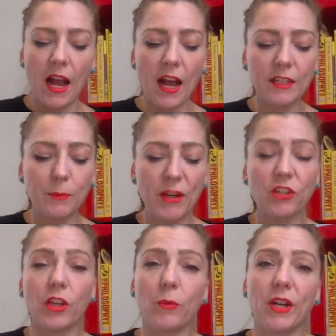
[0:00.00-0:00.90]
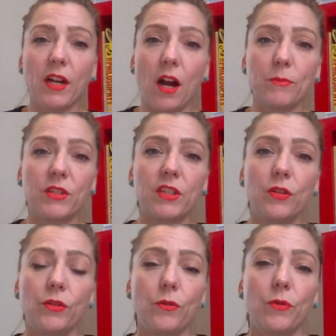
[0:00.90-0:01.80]
especially when it comes
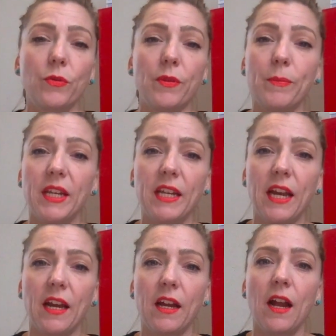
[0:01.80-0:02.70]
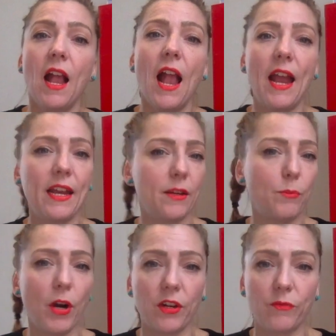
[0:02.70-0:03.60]
to the media. And
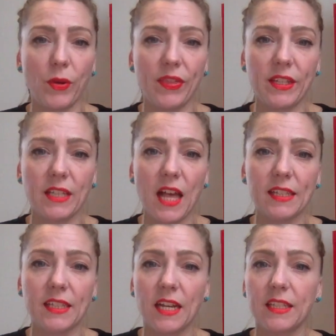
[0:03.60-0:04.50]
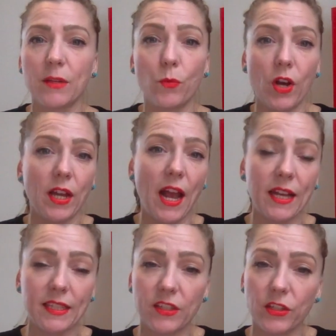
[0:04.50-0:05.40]
part of what this class does, and what
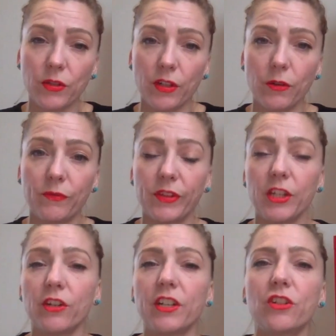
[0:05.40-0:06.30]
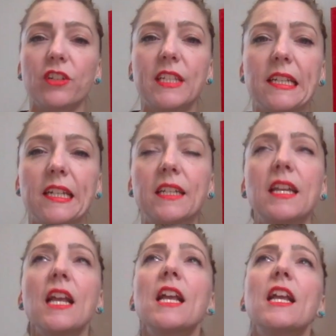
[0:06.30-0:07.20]
as a student hopefully you're interested in,
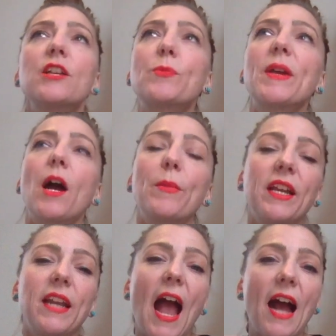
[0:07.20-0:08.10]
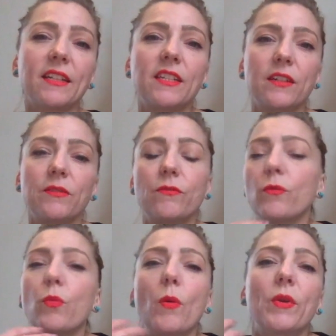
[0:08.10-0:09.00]
is becoming an active,
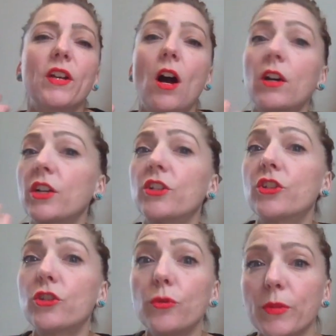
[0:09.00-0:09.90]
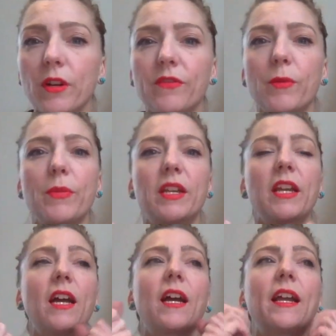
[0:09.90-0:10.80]
what we'd call consumer of the
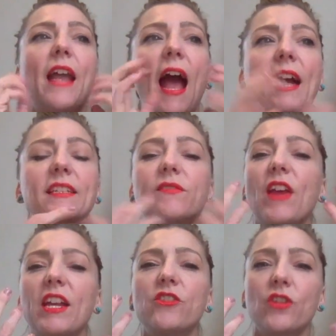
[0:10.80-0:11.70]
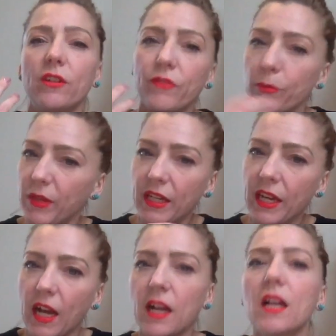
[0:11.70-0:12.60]
media, an active agent of the
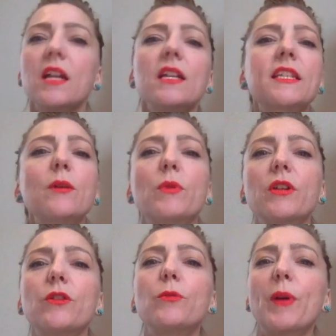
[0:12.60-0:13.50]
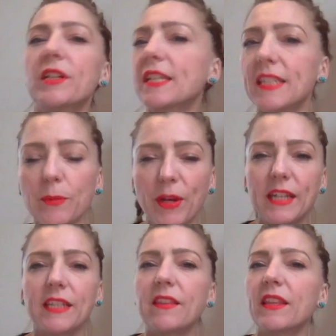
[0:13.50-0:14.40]
media, someone who
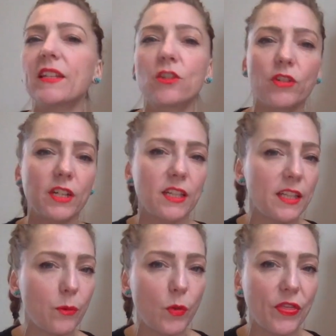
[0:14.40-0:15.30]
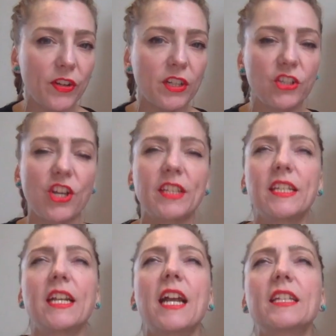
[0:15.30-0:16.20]
participates and thinks critically in what they're
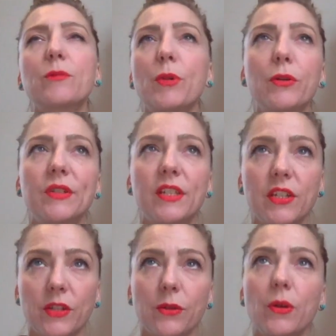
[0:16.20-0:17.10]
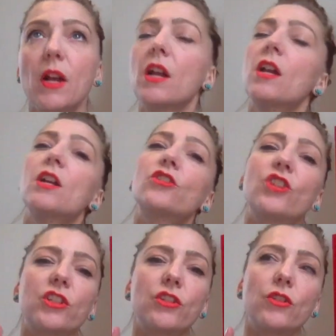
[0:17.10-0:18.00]
ingesting, as opposed to
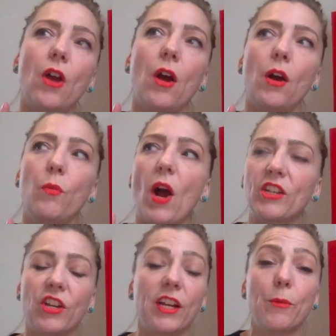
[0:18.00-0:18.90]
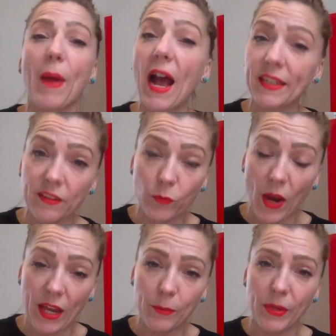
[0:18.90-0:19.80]
just watching in a passive
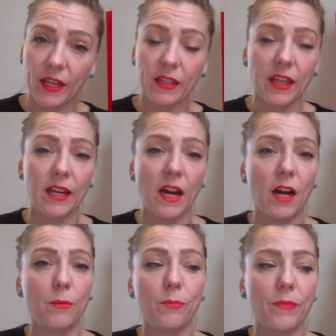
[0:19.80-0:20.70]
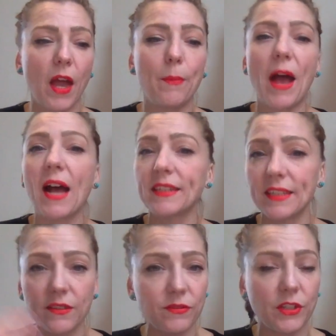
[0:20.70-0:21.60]
way, being like a
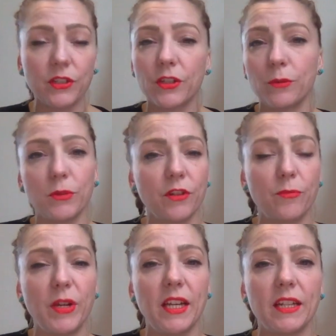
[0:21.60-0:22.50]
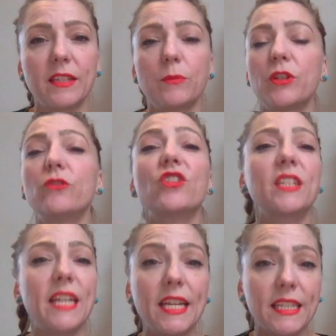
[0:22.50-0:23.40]
passive consumer of media, someone who just
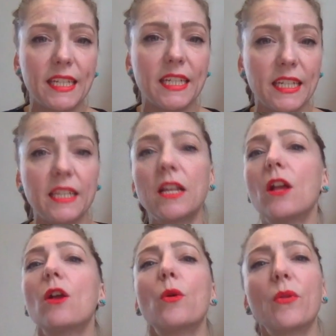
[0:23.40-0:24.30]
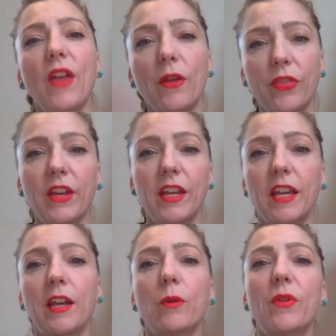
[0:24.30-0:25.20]
takes it in without
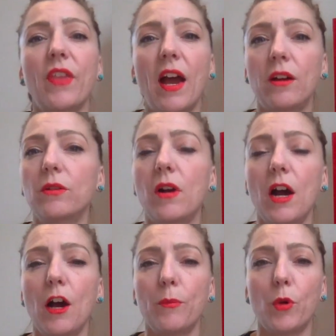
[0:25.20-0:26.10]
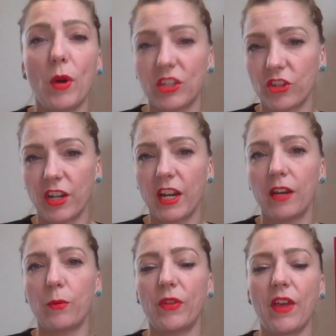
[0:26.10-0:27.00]
thinking, without questioning,
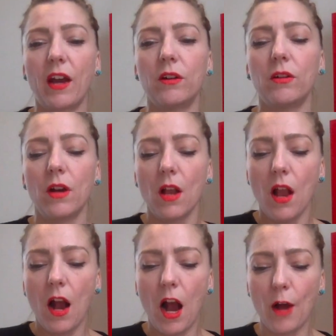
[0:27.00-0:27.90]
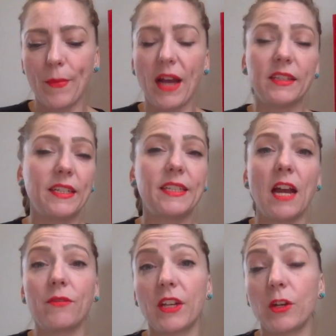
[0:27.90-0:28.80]
without at least
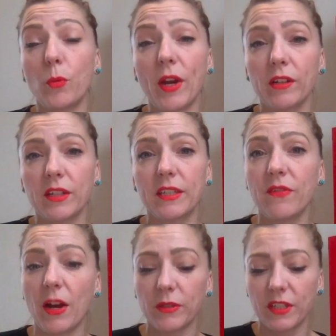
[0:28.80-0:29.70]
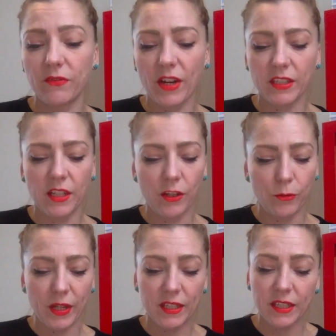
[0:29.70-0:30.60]
having an awareness of how it's affecting you,
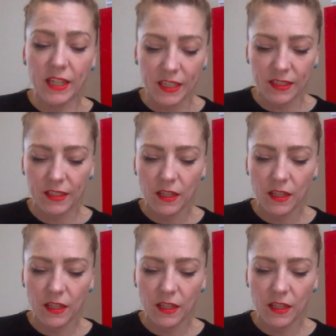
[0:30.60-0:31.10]
because it is.